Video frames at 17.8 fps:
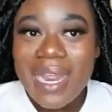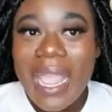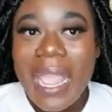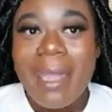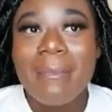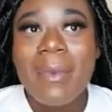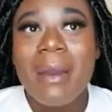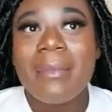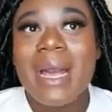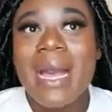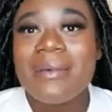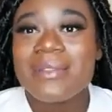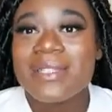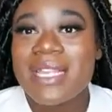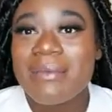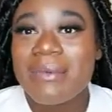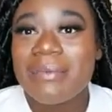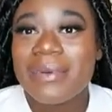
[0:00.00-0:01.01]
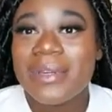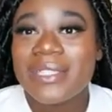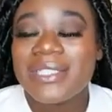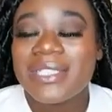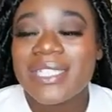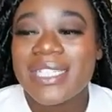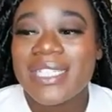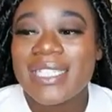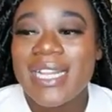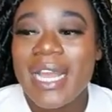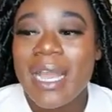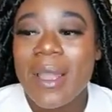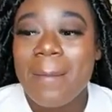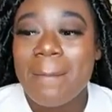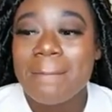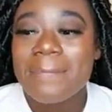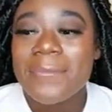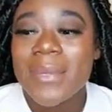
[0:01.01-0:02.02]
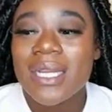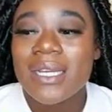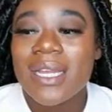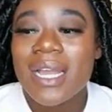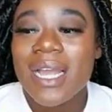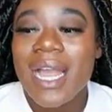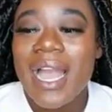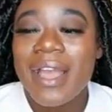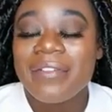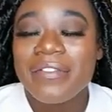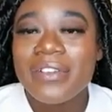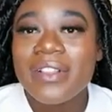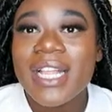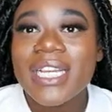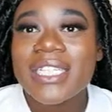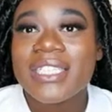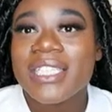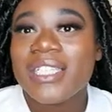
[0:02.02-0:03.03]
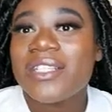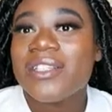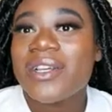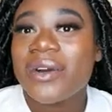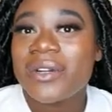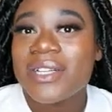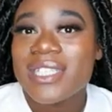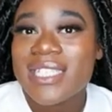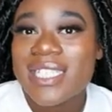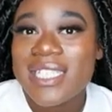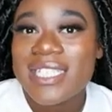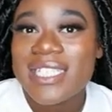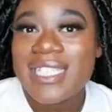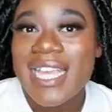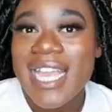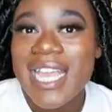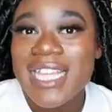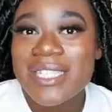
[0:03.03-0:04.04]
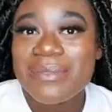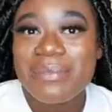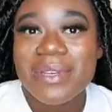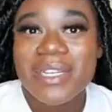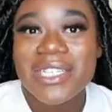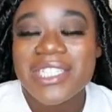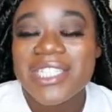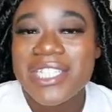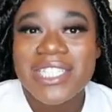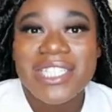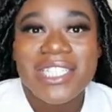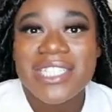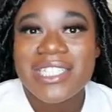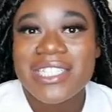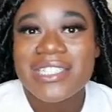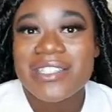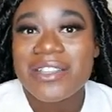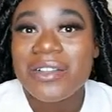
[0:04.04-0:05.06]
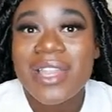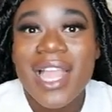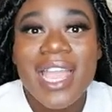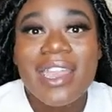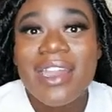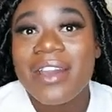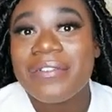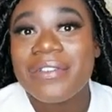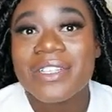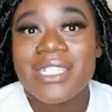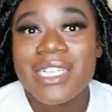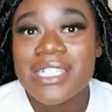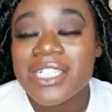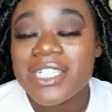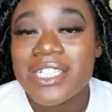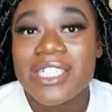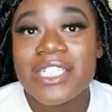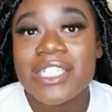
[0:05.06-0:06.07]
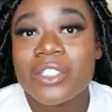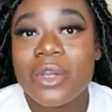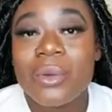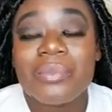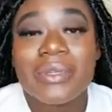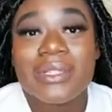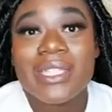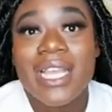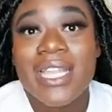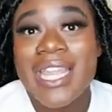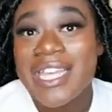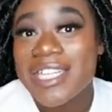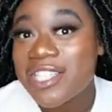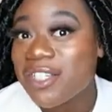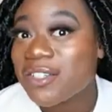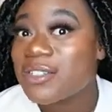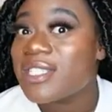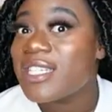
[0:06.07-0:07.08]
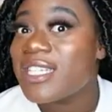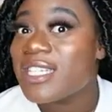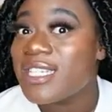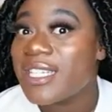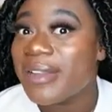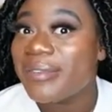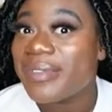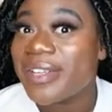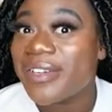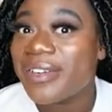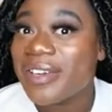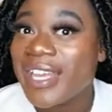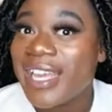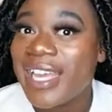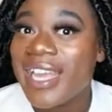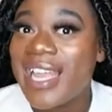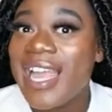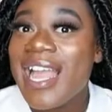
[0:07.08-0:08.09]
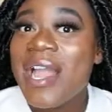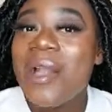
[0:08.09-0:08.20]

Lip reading: and my mom's the type of person, I feel like she notices things, but she just don't like confrontation. She's just gonna pretend like she don't see something, okay?